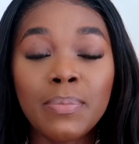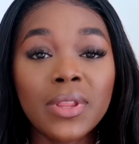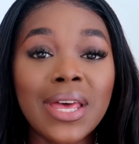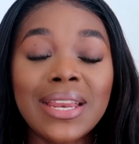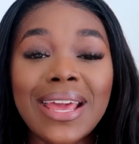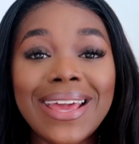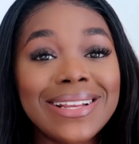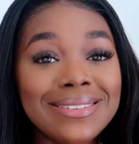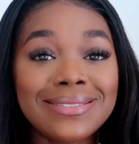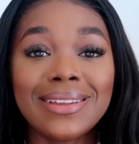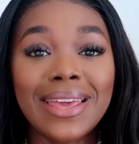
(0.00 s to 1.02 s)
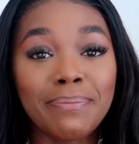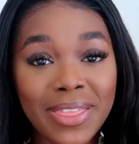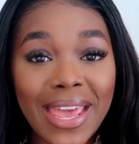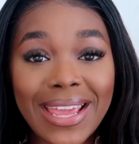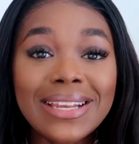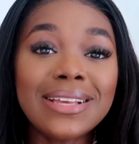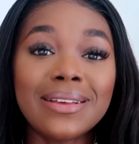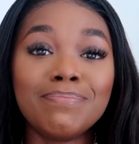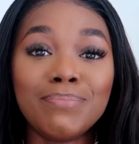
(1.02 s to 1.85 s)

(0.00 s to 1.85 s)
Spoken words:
But then in the inner